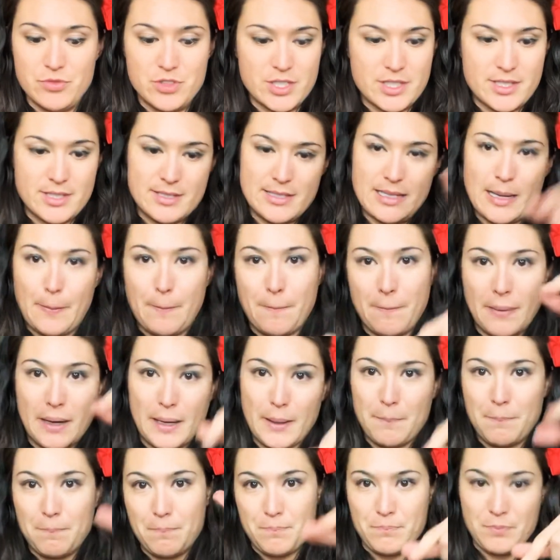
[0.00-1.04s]
Just type them
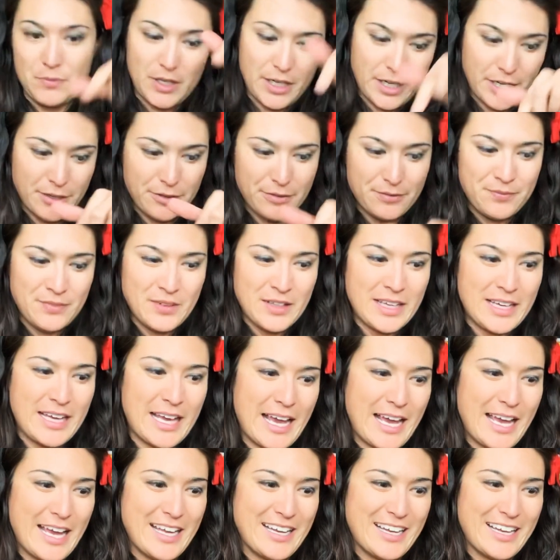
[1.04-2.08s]
up, you know,
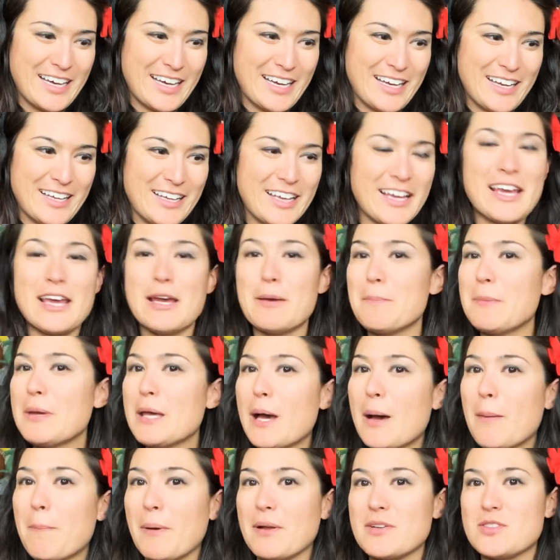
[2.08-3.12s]
and hit
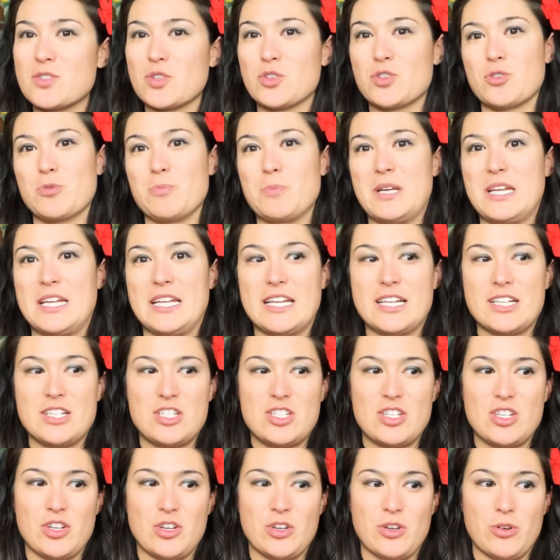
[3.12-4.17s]
me up on social media
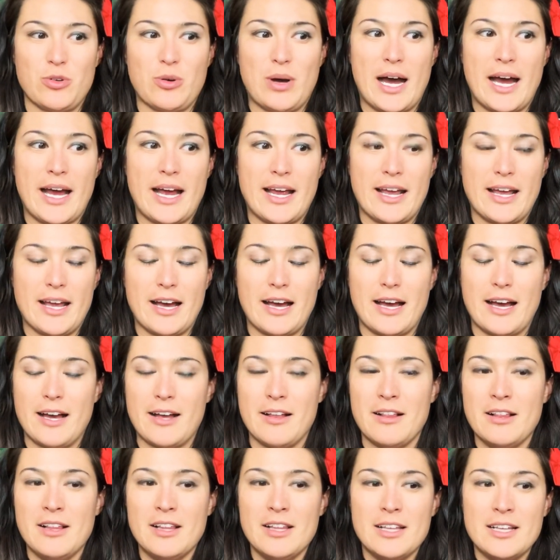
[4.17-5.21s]
too.
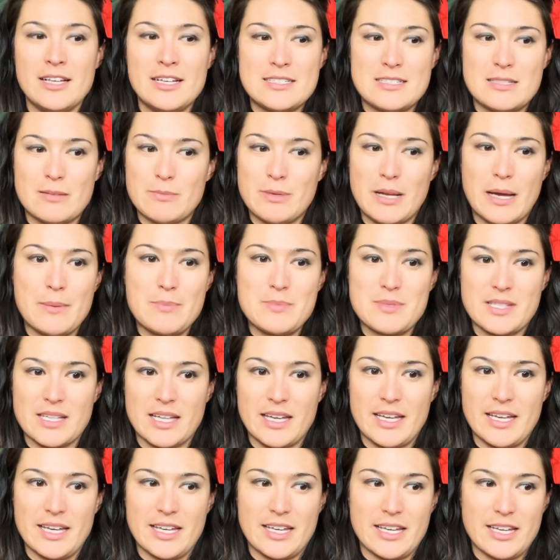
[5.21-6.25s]
I sometimes,
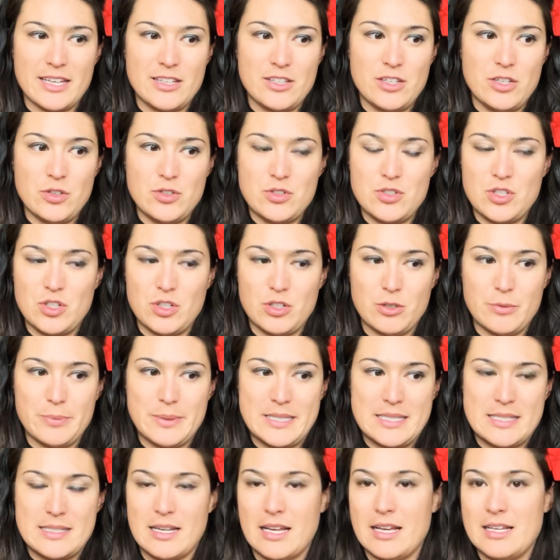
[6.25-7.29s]
like, YouTube
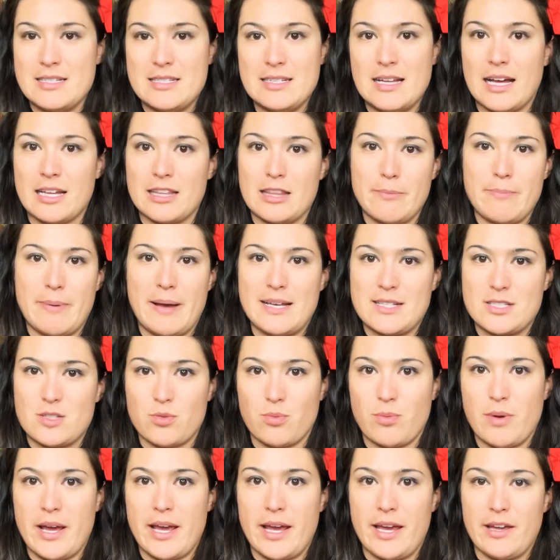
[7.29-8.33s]
is not the
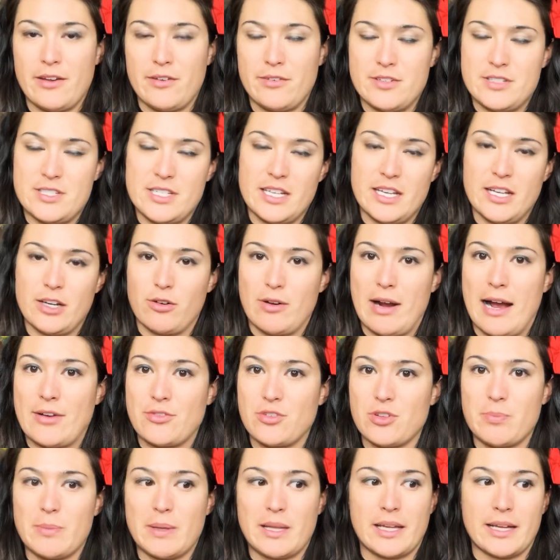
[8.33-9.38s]
best way to
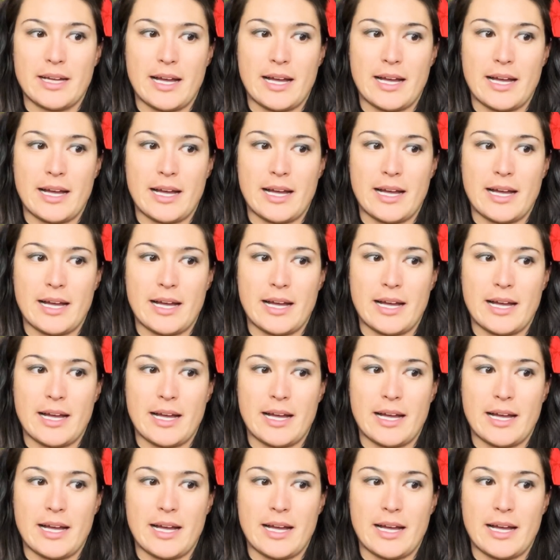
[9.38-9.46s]
interact with me.